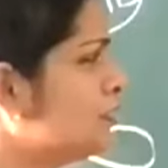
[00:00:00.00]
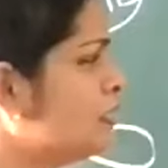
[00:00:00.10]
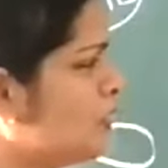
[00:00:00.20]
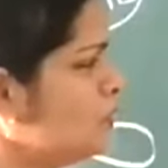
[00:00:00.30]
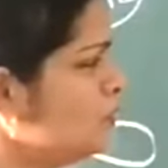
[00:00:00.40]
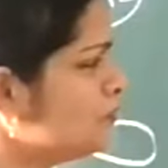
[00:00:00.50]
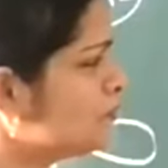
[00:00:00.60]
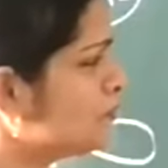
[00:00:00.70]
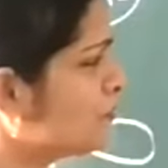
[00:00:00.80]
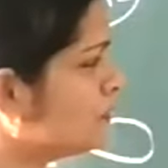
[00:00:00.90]
Now,
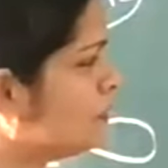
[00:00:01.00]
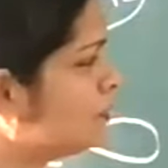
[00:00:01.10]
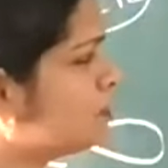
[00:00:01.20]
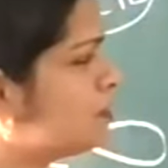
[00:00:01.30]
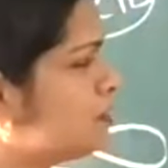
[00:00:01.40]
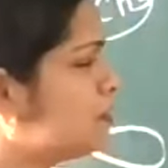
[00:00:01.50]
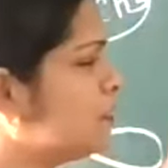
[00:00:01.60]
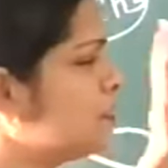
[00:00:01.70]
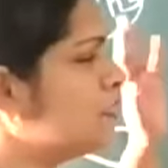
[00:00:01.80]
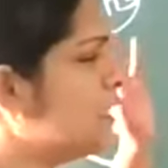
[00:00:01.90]
this is
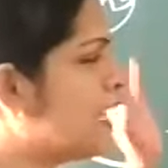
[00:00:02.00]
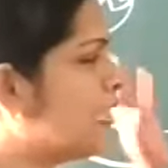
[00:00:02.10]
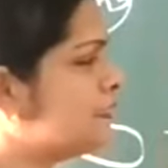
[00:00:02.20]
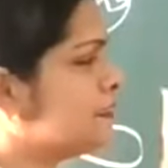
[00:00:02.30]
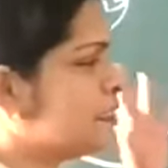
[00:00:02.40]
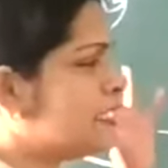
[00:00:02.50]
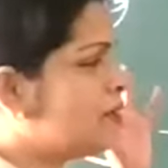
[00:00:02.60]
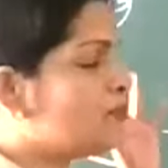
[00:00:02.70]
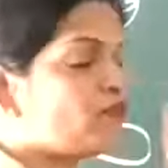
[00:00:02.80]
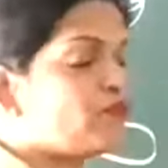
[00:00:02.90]
the
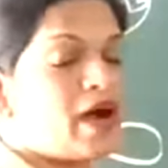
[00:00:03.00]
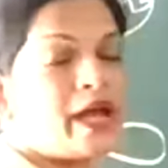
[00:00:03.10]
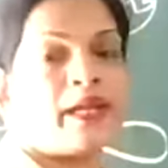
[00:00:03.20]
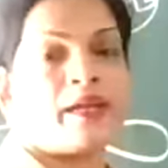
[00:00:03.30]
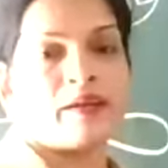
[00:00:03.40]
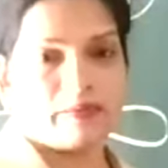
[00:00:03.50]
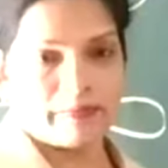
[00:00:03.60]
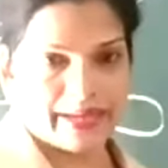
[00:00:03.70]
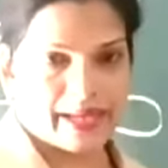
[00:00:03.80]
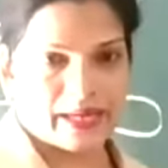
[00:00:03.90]
SN1
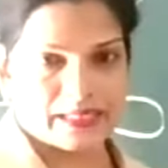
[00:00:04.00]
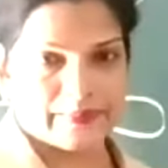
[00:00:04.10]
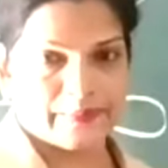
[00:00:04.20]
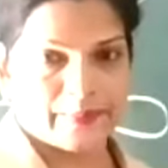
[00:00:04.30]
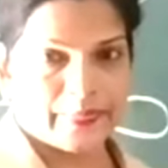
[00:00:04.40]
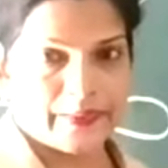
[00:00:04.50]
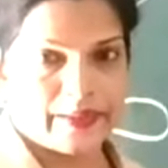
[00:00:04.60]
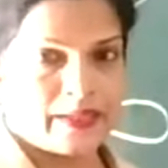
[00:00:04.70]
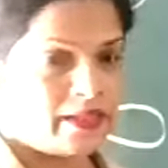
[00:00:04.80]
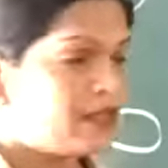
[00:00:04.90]
mechanism.
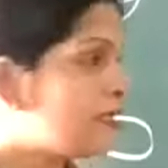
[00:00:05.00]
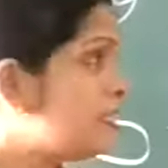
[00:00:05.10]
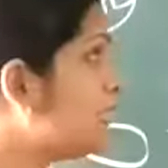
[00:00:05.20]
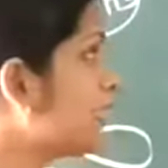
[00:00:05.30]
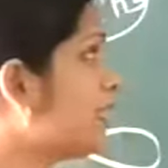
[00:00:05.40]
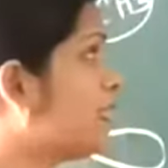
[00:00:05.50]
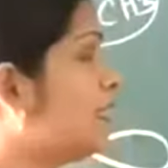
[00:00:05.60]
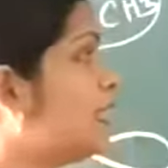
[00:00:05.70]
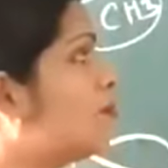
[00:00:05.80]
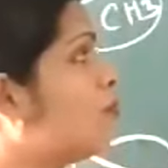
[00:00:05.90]
Here a
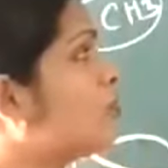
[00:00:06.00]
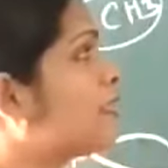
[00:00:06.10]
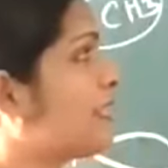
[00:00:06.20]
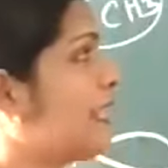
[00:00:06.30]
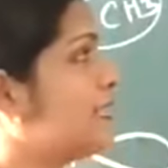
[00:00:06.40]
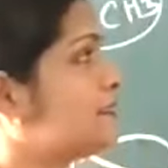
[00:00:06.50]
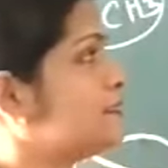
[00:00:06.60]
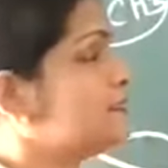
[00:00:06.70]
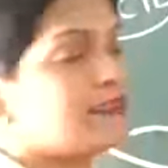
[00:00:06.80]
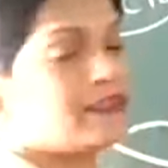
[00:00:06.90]

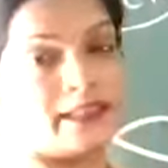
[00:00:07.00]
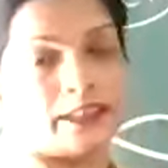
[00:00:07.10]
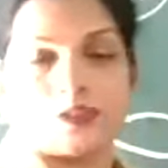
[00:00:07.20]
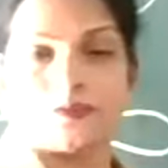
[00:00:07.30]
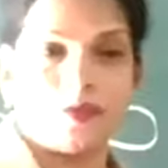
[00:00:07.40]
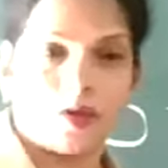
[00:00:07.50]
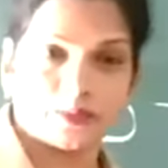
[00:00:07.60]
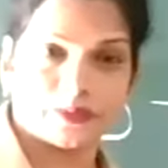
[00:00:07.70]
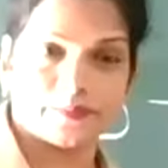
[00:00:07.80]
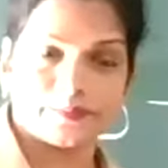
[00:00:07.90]
carbocation is
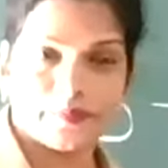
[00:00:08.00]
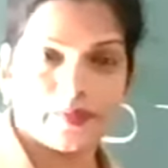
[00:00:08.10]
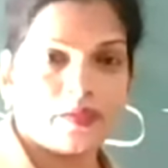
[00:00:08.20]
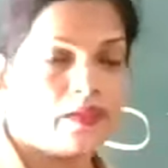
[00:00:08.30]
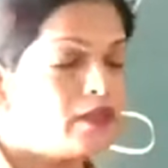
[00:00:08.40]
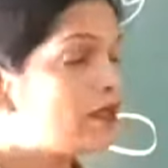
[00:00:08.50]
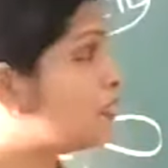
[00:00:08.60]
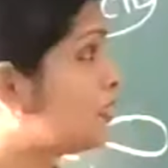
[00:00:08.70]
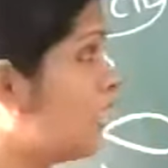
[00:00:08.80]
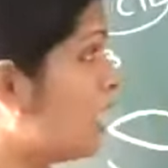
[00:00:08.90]
formed. A
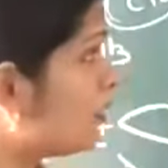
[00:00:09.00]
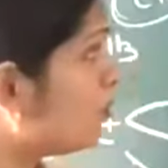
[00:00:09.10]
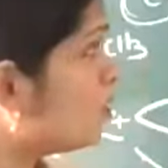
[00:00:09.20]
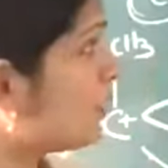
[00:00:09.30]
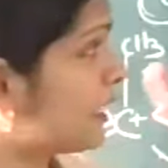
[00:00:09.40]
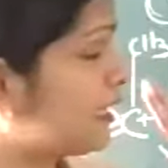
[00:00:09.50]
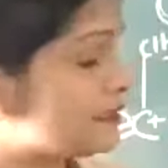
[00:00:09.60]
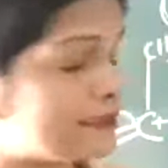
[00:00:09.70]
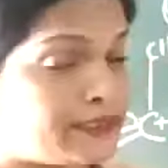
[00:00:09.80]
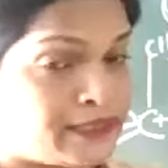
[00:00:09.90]

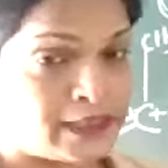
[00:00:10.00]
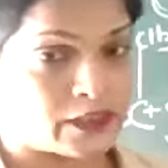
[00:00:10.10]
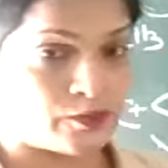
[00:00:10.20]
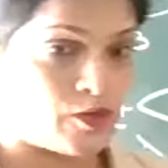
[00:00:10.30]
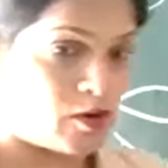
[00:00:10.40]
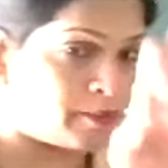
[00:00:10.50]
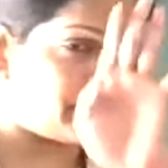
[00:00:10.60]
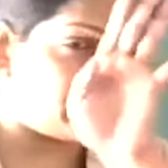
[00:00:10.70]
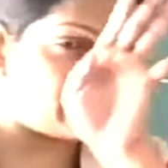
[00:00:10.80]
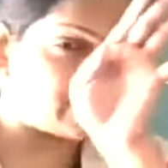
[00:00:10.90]
carbocation is formed
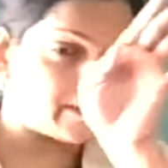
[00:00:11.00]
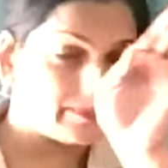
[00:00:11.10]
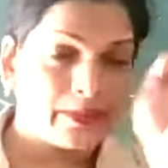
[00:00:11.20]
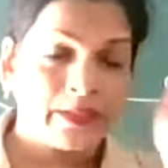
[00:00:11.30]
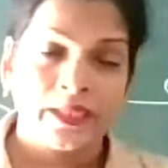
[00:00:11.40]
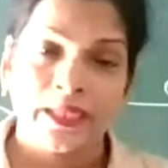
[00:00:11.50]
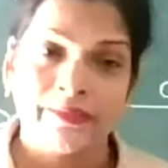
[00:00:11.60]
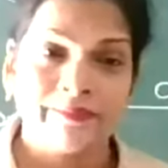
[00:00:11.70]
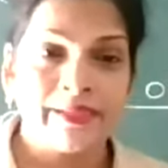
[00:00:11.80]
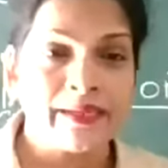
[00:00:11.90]
means
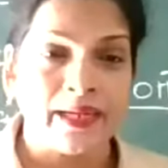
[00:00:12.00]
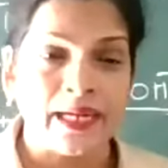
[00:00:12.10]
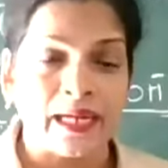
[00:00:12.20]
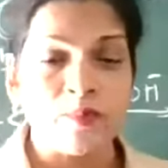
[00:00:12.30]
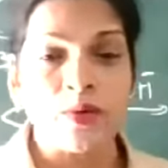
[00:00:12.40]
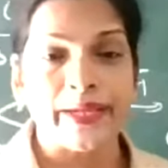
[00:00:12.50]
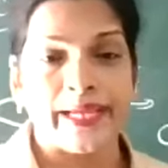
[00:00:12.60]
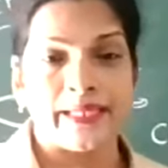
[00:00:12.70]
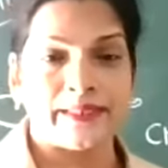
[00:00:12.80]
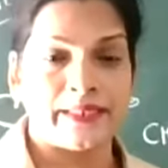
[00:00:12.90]
if the
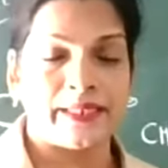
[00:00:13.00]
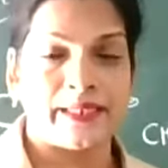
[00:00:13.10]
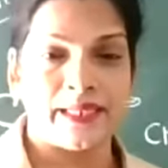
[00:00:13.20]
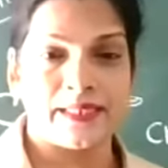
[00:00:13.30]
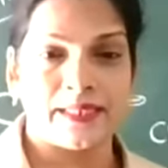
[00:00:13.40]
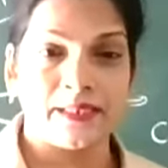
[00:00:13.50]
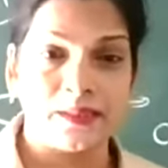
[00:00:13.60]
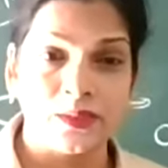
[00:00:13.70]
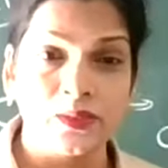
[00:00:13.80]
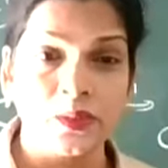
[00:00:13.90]
carbocation is a
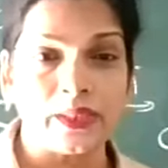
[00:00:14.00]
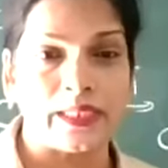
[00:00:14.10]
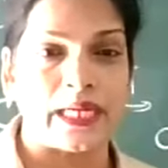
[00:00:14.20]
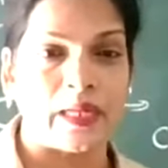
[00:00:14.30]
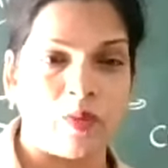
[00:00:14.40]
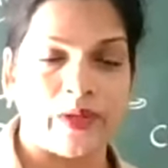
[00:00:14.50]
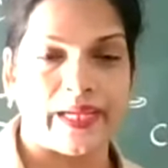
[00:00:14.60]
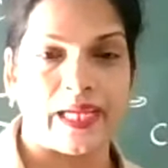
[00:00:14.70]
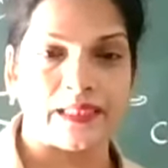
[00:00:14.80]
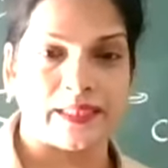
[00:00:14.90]
good
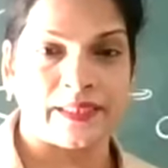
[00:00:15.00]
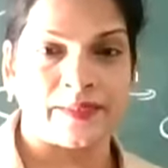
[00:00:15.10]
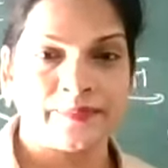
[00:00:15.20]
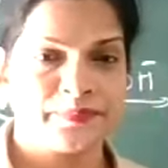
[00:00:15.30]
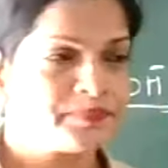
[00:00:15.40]
carbocation,